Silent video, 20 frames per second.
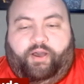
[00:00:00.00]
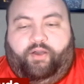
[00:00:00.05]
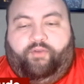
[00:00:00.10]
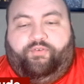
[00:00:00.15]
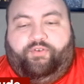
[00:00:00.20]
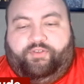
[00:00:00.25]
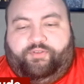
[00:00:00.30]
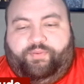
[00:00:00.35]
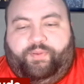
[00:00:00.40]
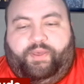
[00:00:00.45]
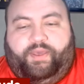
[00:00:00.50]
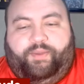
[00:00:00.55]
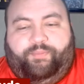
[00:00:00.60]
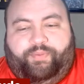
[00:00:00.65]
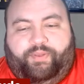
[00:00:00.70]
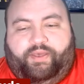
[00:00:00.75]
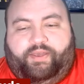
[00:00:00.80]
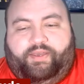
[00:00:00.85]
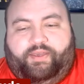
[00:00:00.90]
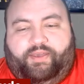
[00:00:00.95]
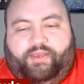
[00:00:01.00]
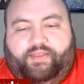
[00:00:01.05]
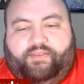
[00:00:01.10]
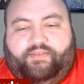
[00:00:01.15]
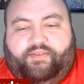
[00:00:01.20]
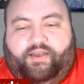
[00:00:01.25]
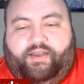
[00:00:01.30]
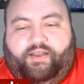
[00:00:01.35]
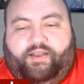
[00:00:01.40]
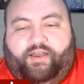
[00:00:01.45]
conference play and playing
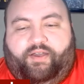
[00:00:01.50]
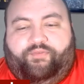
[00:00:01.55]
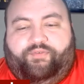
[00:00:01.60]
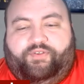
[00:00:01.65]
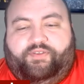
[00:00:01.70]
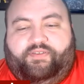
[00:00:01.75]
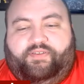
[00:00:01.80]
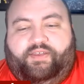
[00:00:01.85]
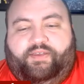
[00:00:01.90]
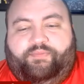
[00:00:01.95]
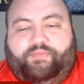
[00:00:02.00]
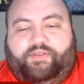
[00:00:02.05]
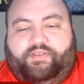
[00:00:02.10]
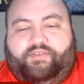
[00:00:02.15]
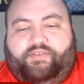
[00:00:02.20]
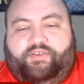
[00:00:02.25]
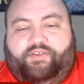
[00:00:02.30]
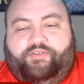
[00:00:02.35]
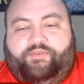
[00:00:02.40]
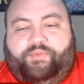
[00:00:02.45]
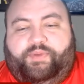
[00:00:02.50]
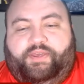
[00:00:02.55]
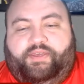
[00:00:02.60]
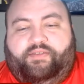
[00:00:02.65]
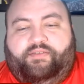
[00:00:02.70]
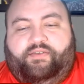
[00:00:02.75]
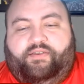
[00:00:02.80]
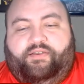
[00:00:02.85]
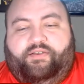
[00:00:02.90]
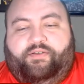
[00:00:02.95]
against non conference teams, excuse me,
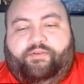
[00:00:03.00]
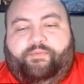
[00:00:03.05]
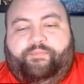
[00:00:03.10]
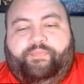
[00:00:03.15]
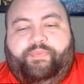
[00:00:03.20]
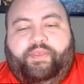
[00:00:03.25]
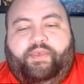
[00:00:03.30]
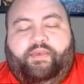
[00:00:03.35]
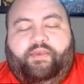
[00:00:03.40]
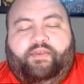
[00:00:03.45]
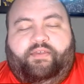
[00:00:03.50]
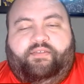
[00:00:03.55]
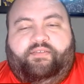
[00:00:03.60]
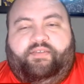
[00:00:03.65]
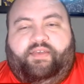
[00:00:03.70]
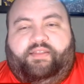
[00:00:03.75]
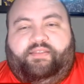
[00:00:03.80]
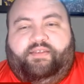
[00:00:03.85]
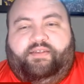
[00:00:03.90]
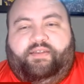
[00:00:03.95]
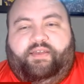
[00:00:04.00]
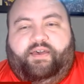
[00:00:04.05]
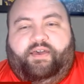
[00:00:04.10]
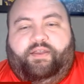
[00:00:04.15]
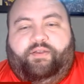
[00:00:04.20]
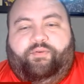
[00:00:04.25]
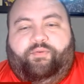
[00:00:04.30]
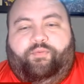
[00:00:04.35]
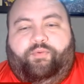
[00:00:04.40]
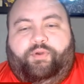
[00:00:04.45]
easier said than
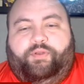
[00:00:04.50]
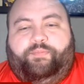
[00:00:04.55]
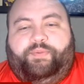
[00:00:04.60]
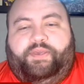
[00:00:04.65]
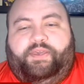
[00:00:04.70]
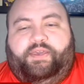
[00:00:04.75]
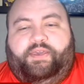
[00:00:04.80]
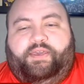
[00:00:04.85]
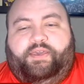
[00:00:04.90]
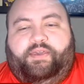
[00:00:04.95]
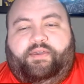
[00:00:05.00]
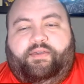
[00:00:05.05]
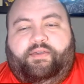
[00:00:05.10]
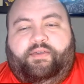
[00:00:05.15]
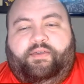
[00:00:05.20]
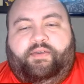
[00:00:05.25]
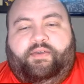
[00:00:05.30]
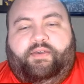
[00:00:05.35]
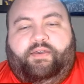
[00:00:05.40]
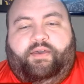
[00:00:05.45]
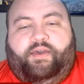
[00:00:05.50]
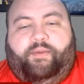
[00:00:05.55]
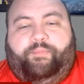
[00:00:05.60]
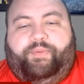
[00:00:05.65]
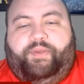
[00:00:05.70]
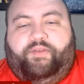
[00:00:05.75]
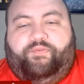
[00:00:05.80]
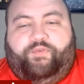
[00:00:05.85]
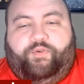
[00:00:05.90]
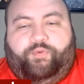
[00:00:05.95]
done, would be a
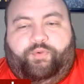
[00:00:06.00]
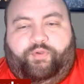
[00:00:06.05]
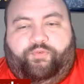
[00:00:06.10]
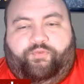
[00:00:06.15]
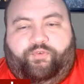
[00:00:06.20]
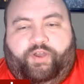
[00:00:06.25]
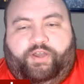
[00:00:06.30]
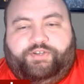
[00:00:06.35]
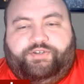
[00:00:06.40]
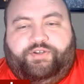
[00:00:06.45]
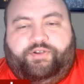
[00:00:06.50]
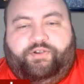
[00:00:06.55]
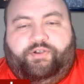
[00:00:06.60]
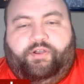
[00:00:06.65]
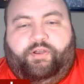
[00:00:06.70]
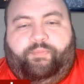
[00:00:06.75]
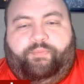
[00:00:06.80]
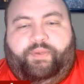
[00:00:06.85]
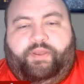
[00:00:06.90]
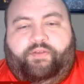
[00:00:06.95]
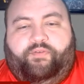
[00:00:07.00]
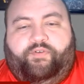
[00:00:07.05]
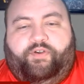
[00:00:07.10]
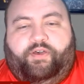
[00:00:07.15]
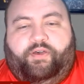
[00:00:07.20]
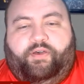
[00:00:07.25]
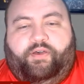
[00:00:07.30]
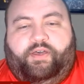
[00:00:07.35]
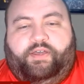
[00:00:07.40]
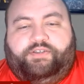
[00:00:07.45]
bit of a refresher, a bit of
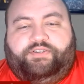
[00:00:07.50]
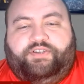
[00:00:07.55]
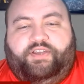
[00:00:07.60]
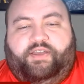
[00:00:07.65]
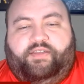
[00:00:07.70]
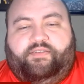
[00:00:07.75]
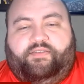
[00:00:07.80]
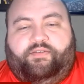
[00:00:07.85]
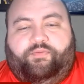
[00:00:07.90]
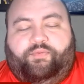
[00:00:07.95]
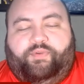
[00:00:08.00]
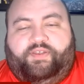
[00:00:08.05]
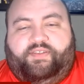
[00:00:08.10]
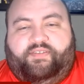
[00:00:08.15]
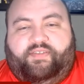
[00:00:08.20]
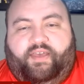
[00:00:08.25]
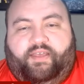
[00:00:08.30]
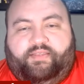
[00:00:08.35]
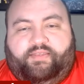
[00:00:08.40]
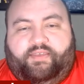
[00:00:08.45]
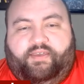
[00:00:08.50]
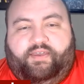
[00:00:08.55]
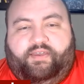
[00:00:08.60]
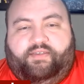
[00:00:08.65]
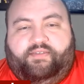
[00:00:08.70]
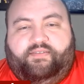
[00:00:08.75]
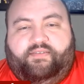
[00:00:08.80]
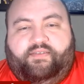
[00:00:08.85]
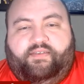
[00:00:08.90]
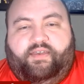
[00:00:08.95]
a, a chance to reset
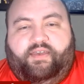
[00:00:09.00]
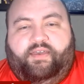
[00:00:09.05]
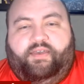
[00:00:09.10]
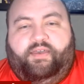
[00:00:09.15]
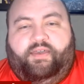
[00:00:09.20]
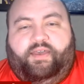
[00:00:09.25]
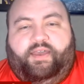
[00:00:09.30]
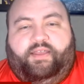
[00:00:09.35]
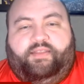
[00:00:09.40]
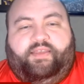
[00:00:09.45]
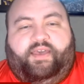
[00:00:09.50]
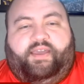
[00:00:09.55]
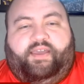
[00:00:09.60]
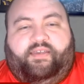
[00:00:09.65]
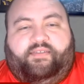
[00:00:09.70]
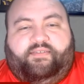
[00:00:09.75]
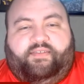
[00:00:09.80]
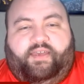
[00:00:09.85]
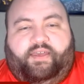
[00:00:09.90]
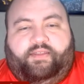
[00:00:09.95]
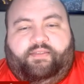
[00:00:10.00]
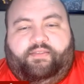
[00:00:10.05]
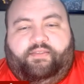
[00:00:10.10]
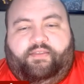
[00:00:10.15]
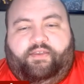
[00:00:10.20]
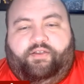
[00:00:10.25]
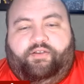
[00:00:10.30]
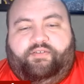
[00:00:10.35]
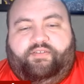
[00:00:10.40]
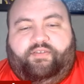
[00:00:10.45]
things. And like I said,
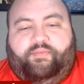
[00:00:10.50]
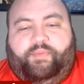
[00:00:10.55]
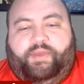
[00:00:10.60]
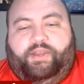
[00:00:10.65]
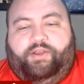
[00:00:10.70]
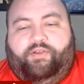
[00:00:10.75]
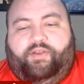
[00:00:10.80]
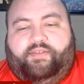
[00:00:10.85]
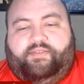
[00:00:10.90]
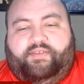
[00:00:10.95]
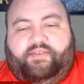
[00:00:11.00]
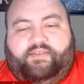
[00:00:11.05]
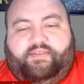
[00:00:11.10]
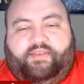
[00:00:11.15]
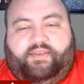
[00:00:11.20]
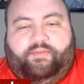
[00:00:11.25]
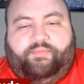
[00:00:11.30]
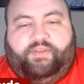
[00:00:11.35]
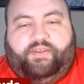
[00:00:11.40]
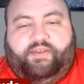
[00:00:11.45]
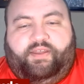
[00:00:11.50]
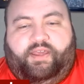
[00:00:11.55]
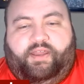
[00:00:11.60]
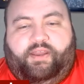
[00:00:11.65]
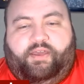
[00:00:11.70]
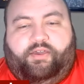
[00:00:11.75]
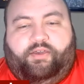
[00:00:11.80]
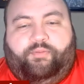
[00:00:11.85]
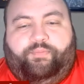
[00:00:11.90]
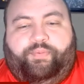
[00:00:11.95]
there are some interesting teams
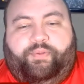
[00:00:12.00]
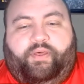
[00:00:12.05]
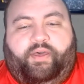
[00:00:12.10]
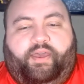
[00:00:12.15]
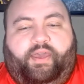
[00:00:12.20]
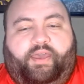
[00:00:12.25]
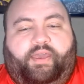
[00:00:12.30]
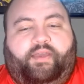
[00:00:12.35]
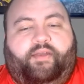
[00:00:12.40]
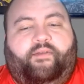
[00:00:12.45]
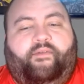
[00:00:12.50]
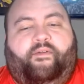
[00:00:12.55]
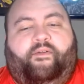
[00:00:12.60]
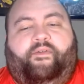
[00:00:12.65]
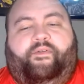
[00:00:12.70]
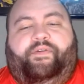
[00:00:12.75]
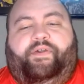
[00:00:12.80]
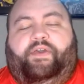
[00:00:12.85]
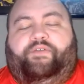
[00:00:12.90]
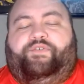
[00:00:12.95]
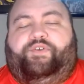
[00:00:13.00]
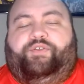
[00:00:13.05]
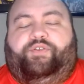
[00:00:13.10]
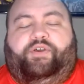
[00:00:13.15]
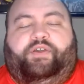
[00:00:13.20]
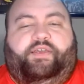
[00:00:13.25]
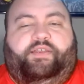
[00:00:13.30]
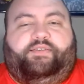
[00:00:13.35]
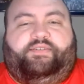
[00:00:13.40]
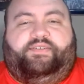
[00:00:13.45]
Indiana could play. If you
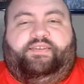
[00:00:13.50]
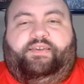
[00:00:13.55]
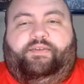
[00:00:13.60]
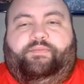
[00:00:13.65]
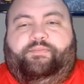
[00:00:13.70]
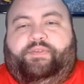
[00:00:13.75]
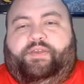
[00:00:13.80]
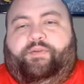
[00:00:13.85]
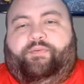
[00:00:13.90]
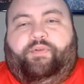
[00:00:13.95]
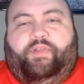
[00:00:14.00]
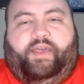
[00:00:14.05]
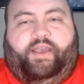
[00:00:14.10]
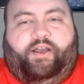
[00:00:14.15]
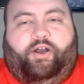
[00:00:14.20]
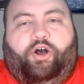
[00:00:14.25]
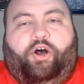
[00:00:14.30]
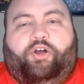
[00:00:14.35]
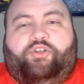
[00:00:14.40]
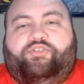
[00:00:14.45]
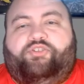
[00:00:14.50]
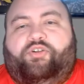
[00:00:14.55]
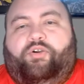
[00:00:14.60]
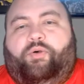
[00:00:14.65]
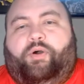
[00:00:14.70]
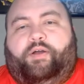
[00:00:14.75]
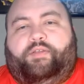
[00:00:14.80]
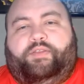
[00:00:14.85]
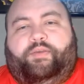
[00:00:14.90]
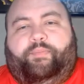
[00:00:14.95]
look at teams that were like
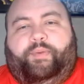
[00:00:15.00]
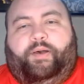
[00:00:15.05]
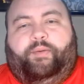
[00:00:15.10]
also on the